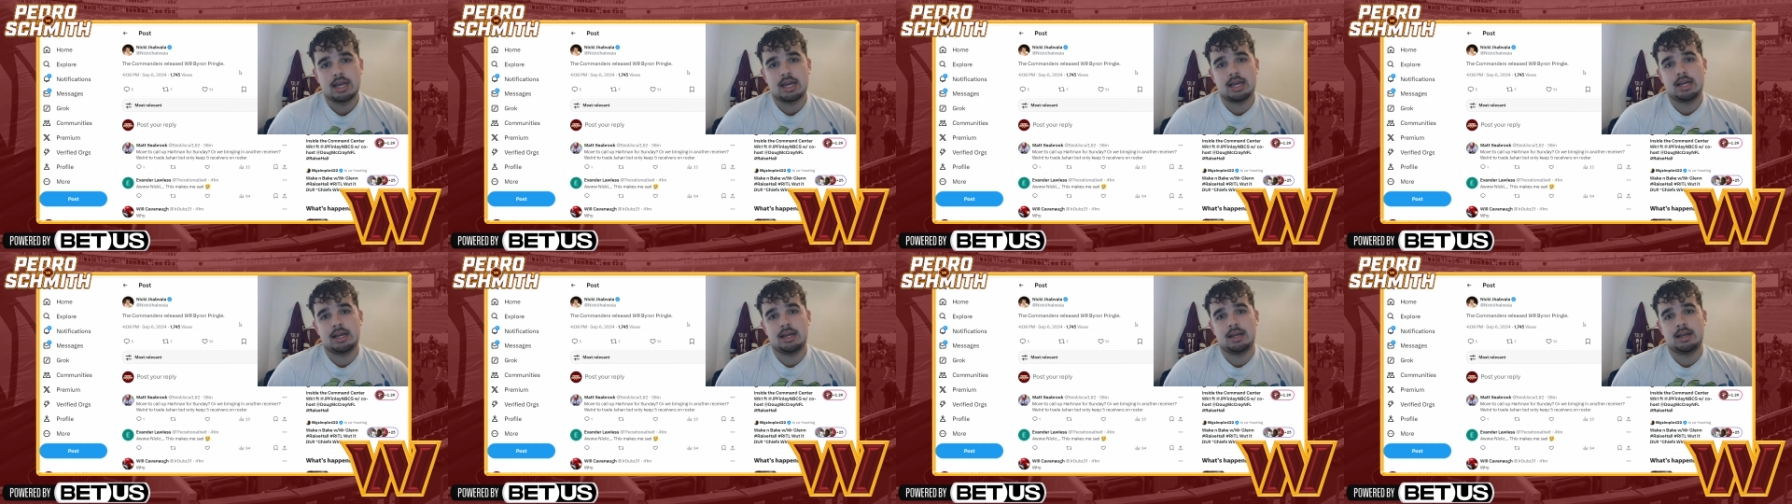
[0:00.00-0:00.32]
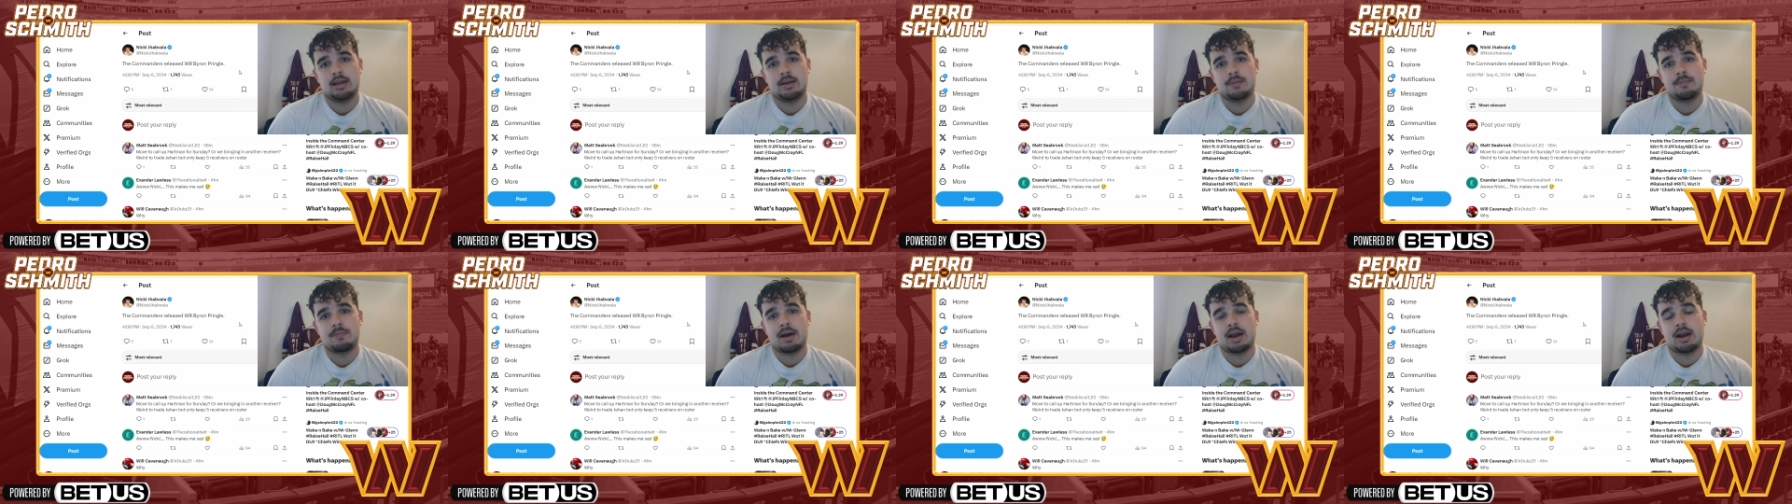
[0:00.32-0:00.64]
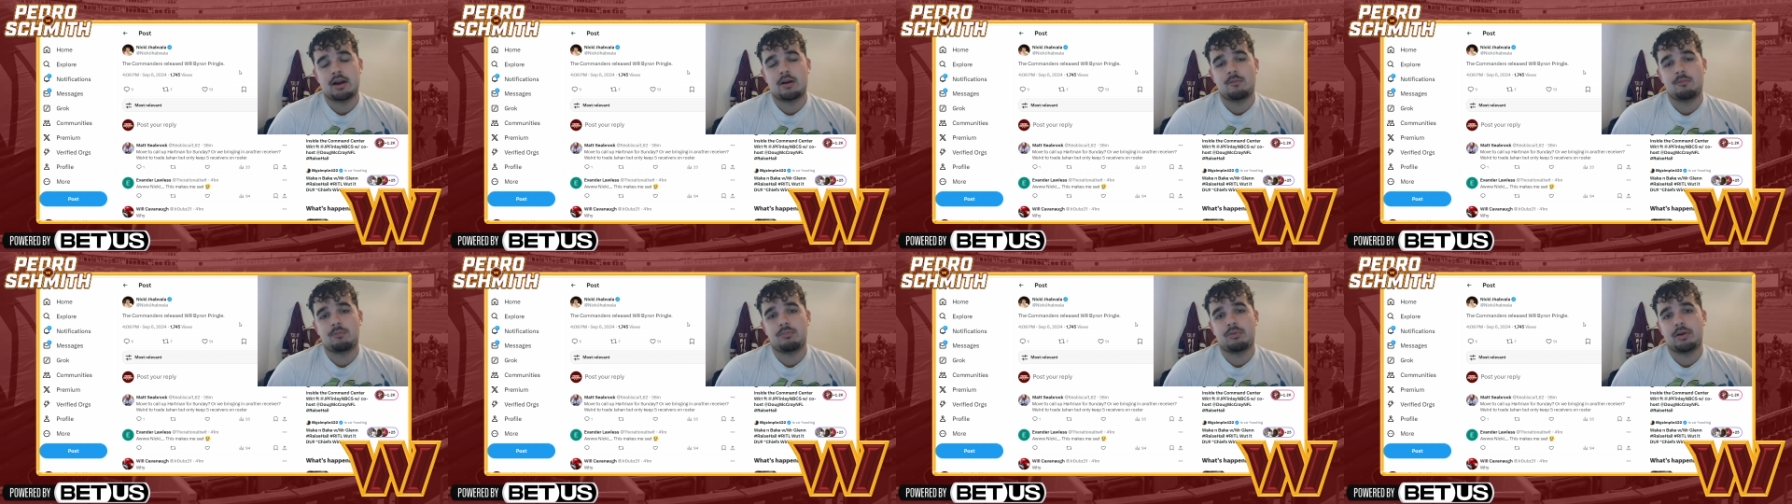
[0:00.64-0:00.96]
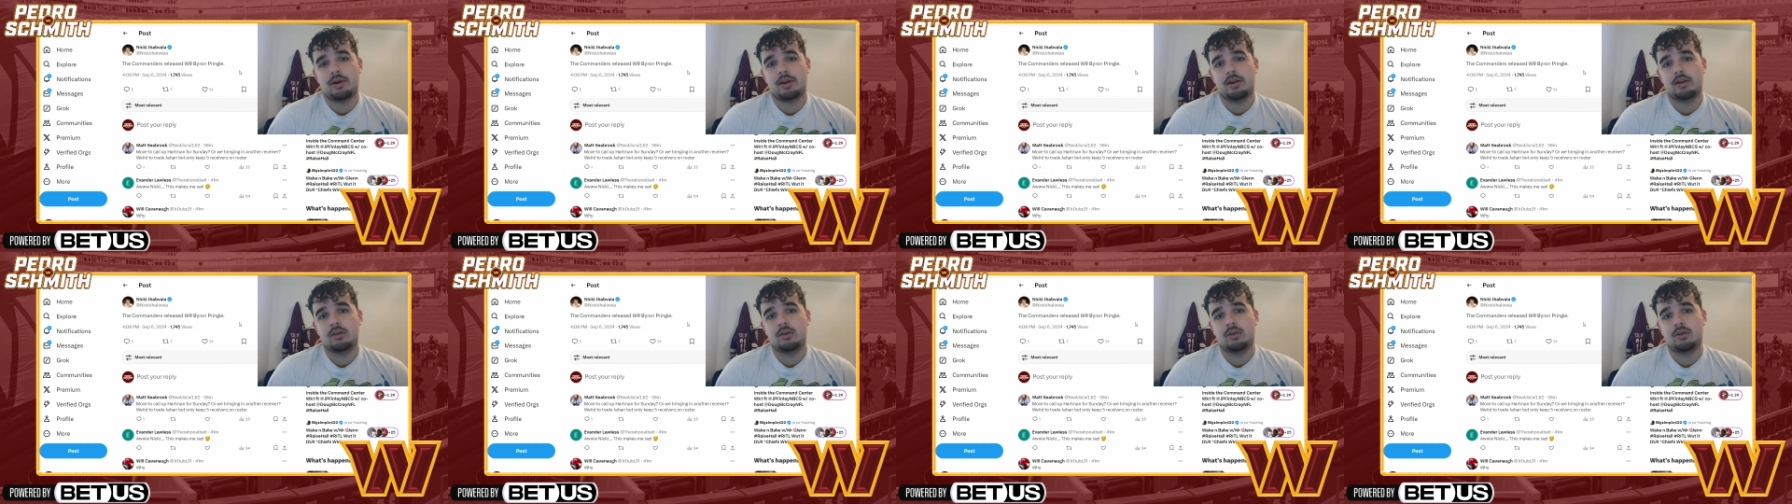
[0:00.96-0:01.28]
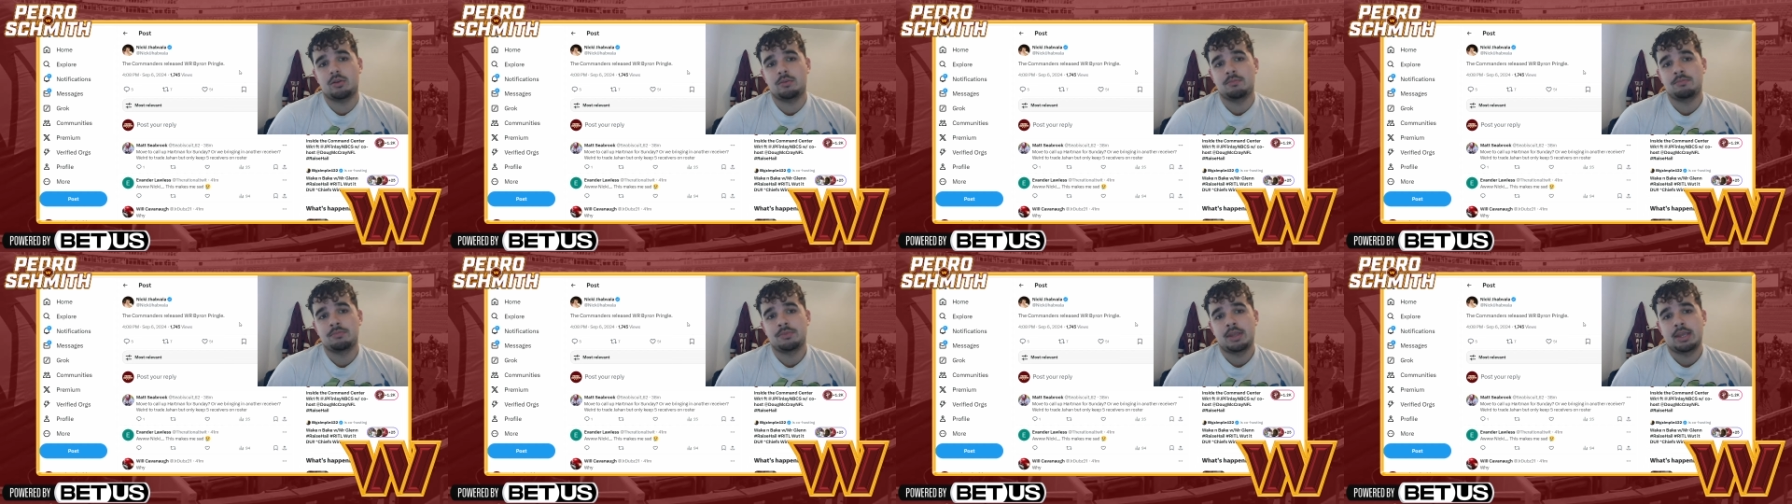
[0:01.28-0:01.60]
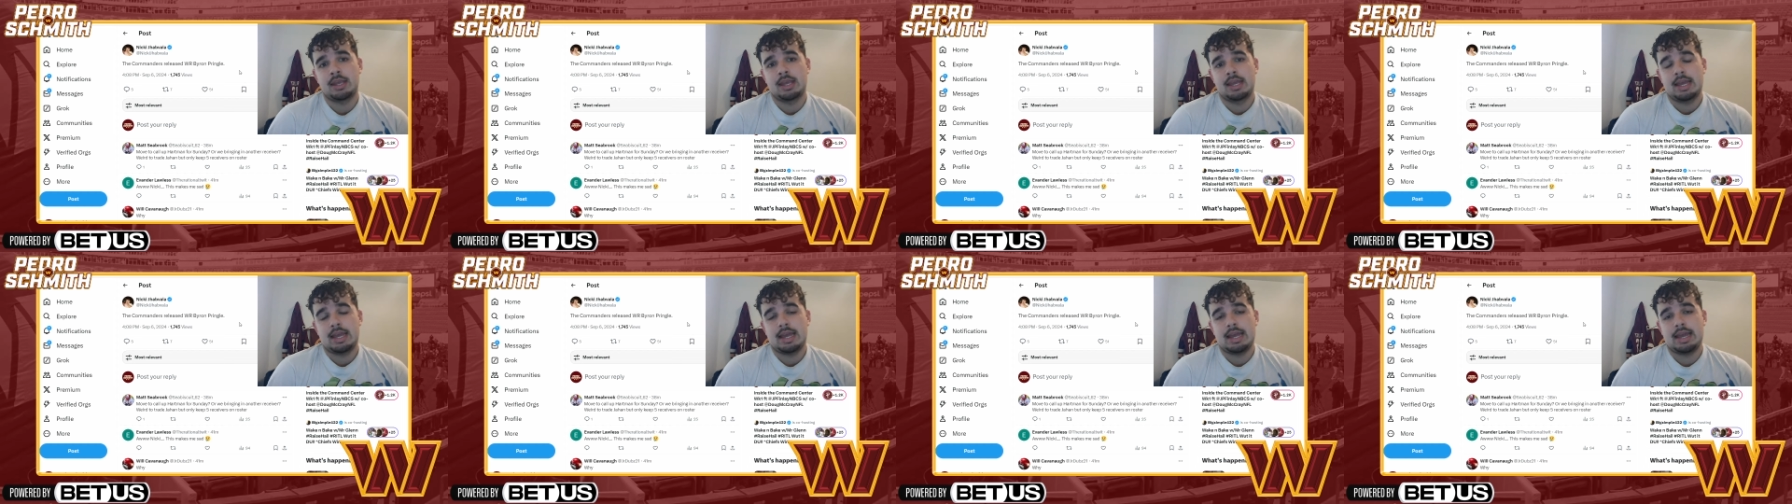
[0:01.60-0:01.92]
uh, Byron Pringle
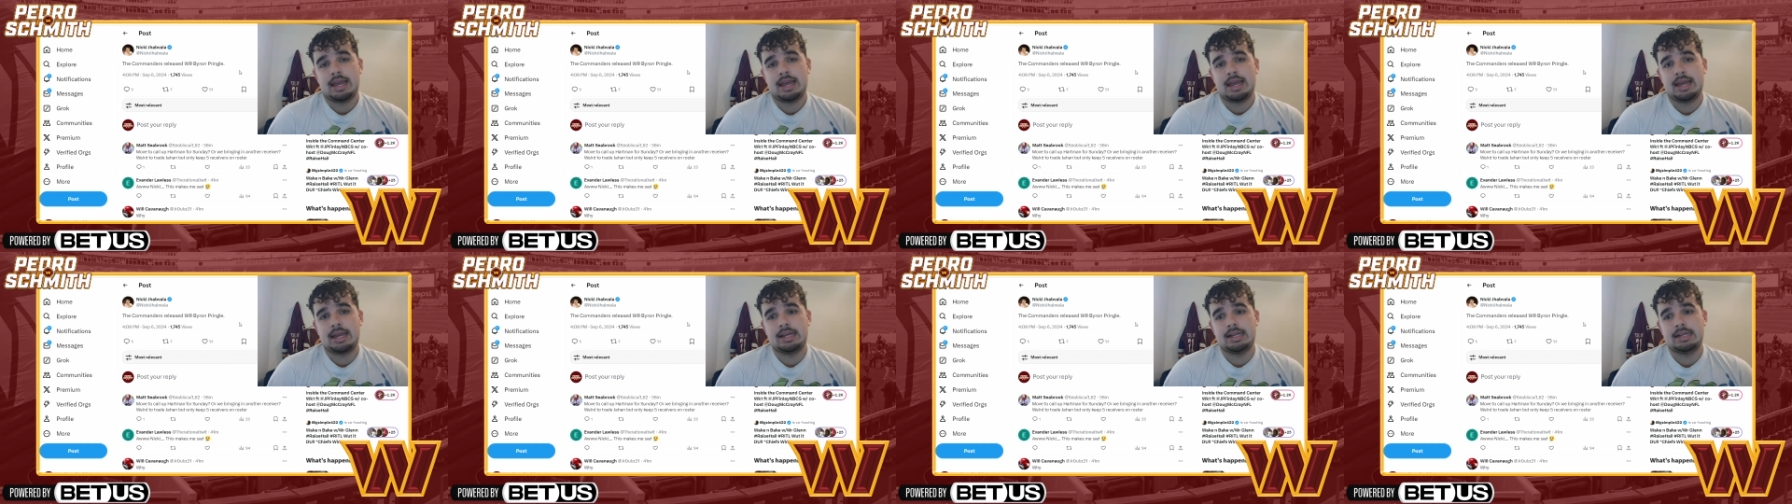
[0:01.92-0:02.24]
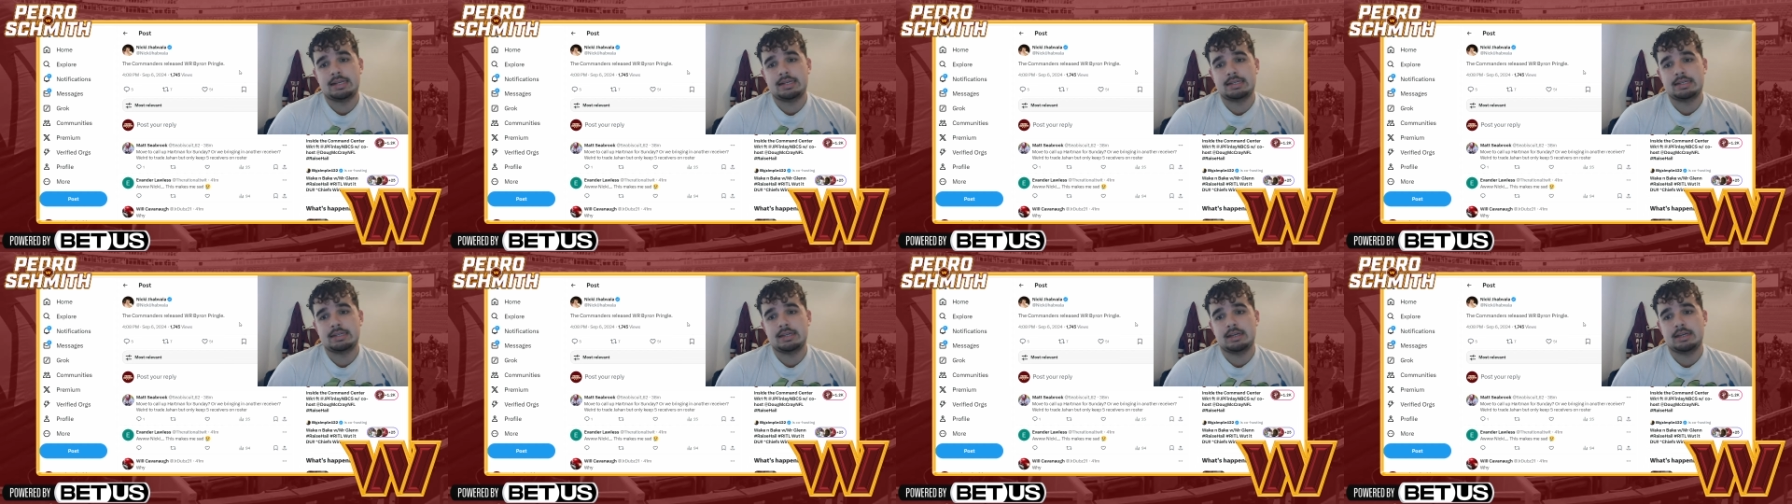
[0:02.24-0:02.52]
and